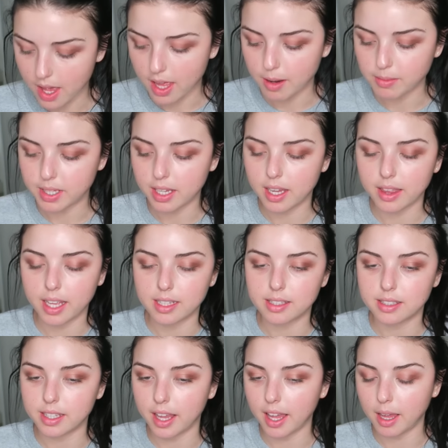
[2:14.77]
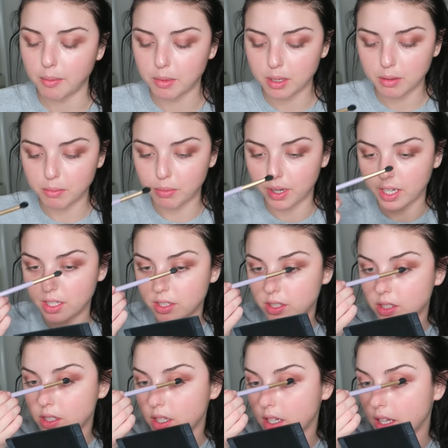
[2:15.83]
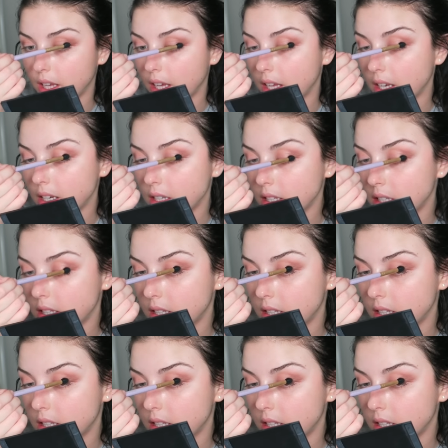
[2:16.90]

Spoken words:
and I'm taking that same brush again,